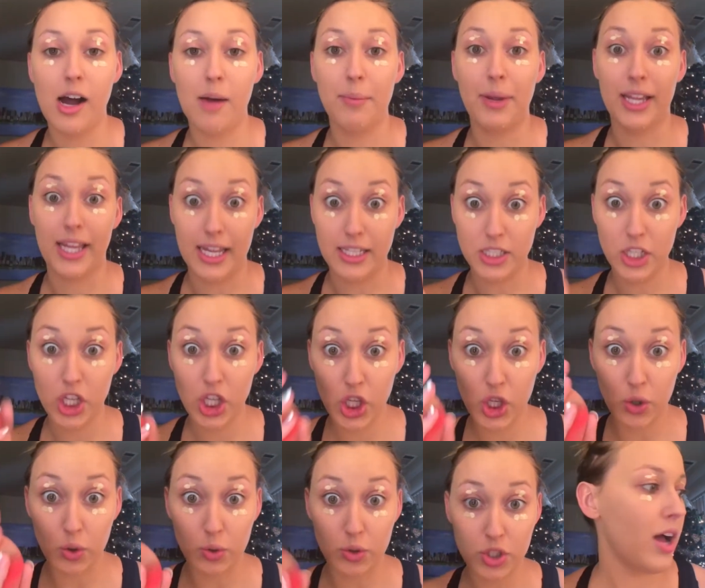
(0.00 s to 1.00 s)
it gets
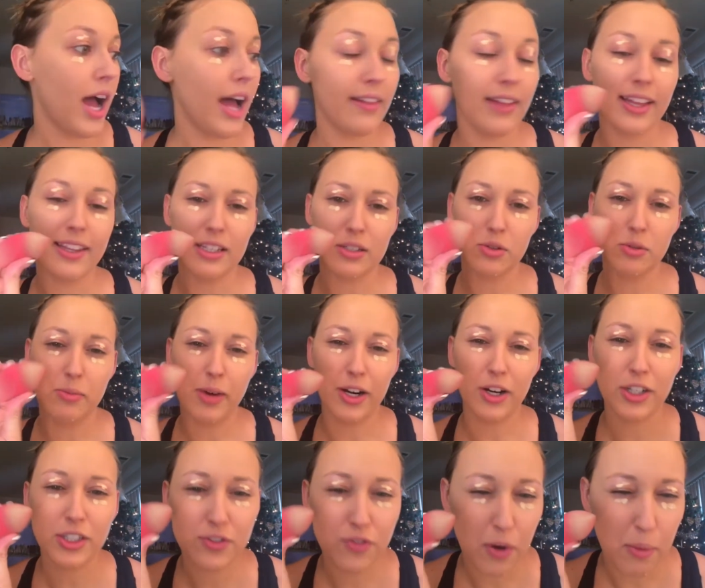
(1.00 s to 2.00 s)
huge. I like this one
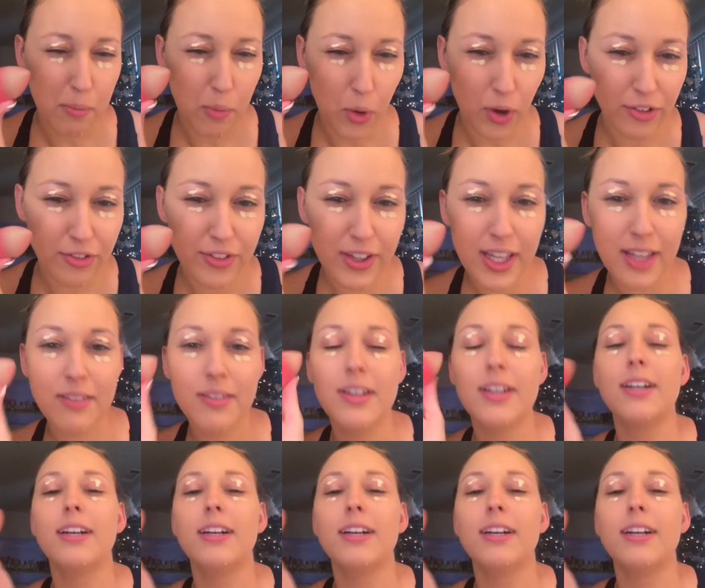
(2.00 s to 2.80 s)
better. It's from Morphe